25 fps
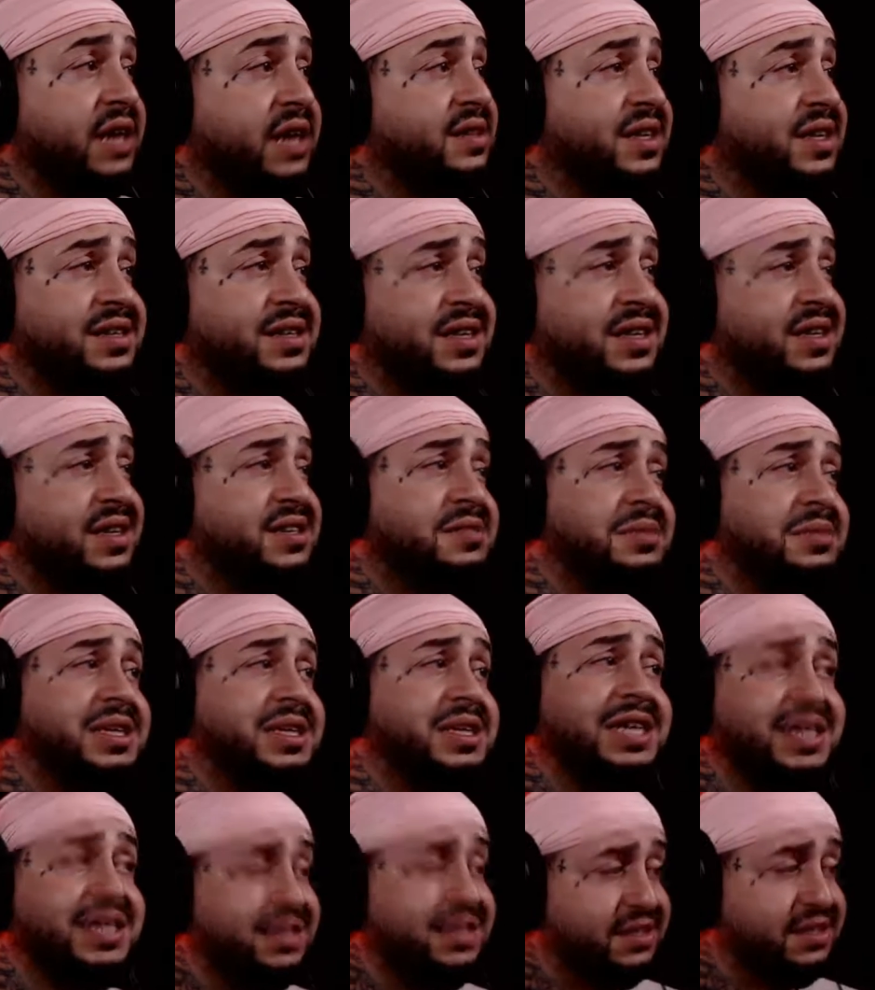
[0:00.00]
That doesn't make
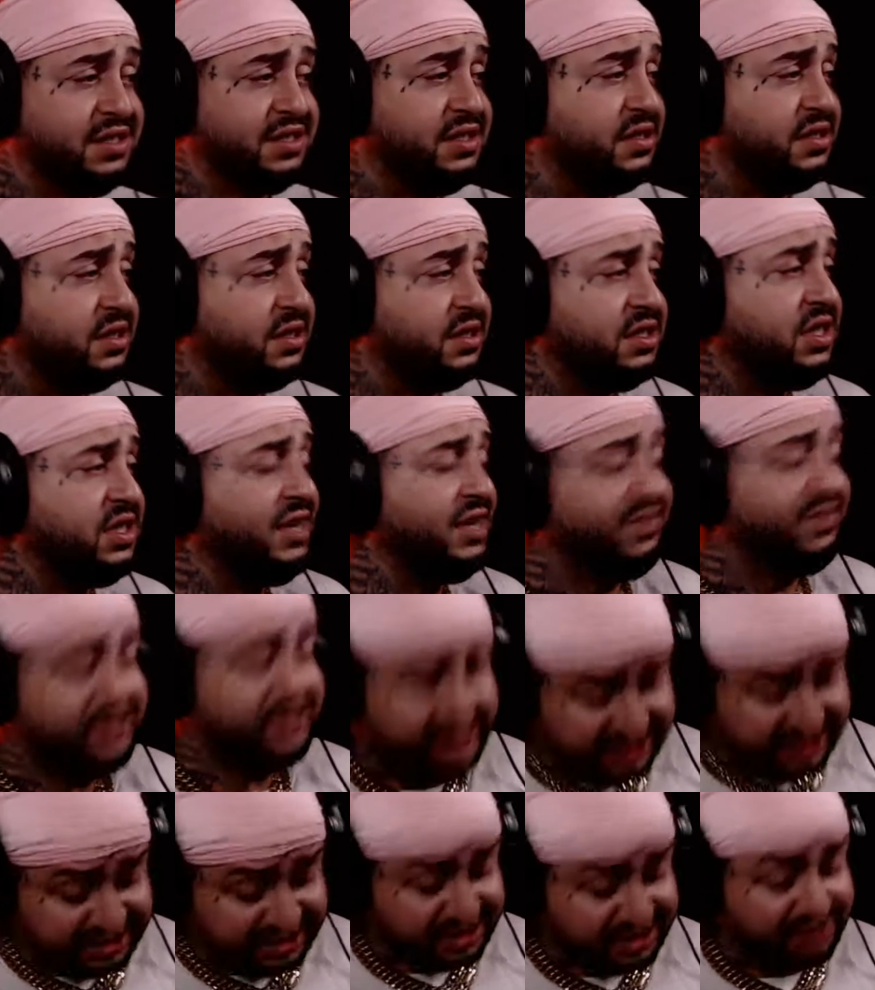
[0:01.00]
any sense. It never
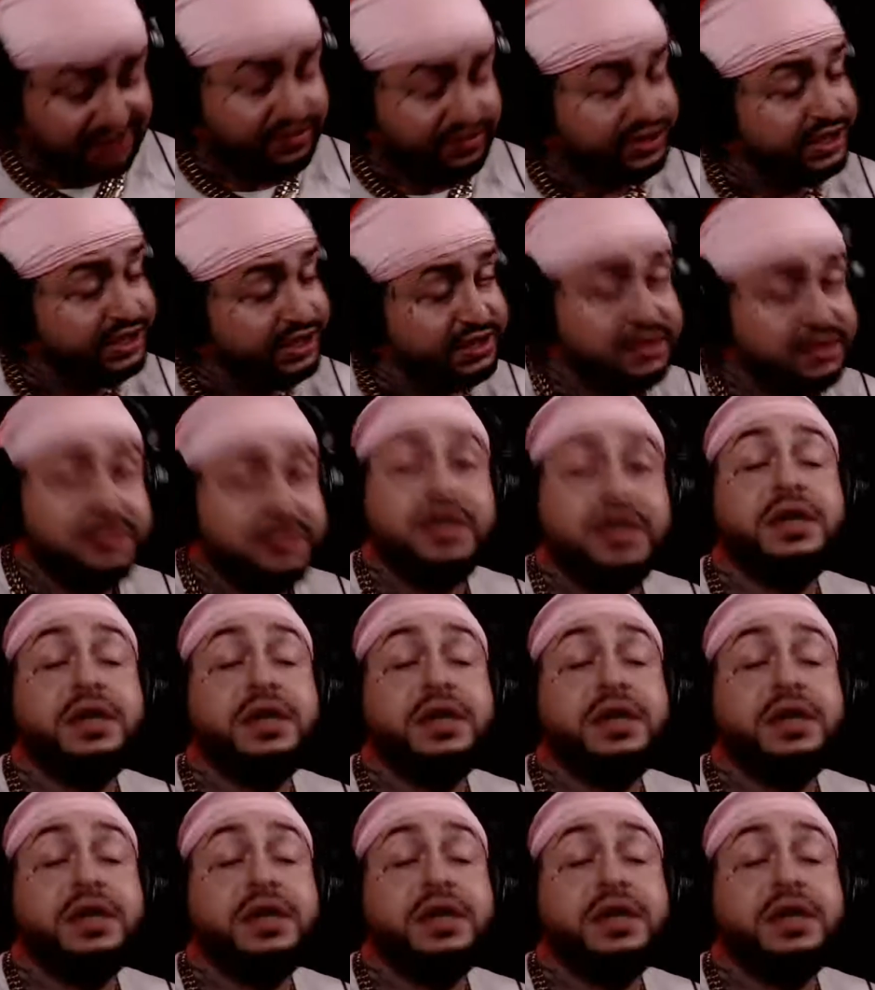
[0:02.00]
did. It never does.